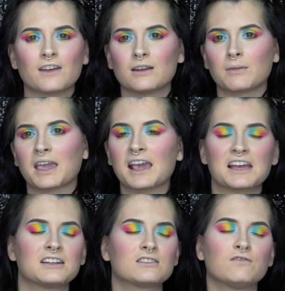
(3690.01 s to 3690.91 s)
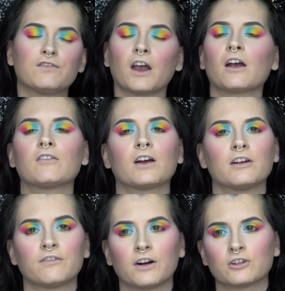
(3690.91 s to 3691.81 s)
and my hand is very, very
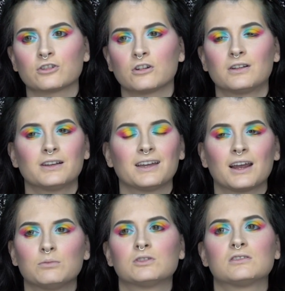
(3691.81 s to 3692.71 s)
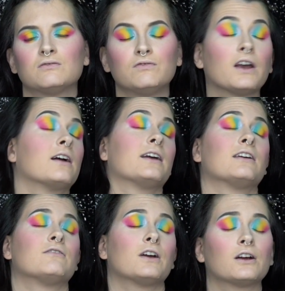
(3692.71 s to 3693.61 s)
functional, and I'm just
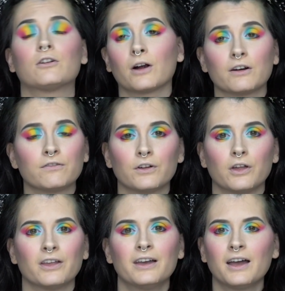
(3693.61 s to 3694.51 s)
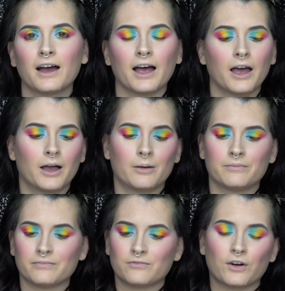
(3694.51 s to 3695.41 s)
very, very grateful
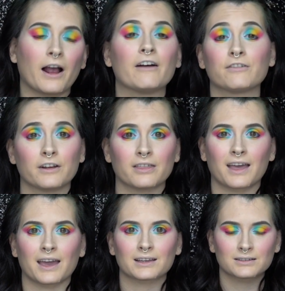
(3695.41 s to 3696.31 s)
for everything.